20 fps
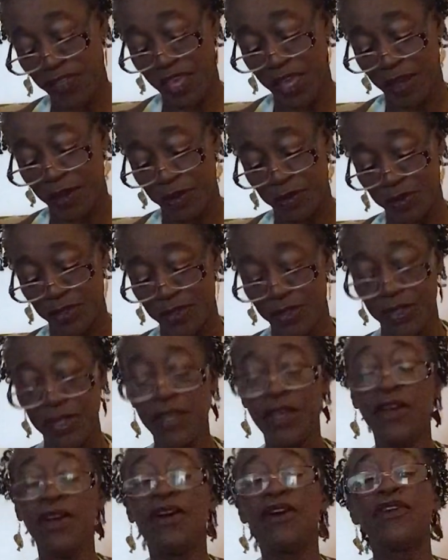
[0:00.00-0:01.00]
house
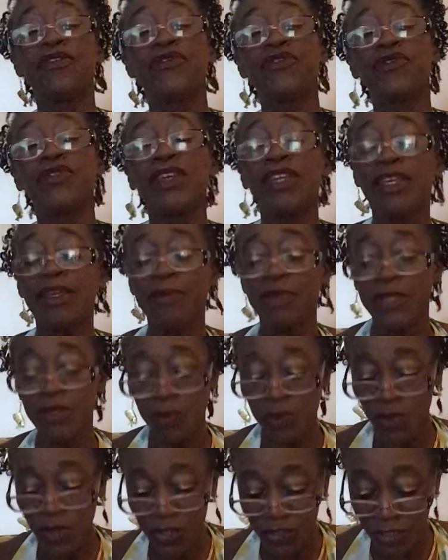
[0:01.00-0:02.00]
of dreams
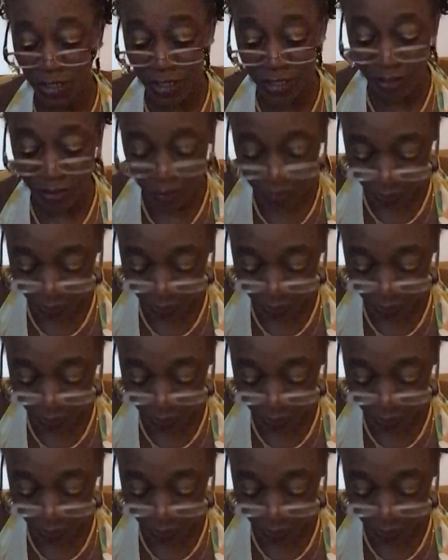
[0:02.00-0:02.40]
and wishes.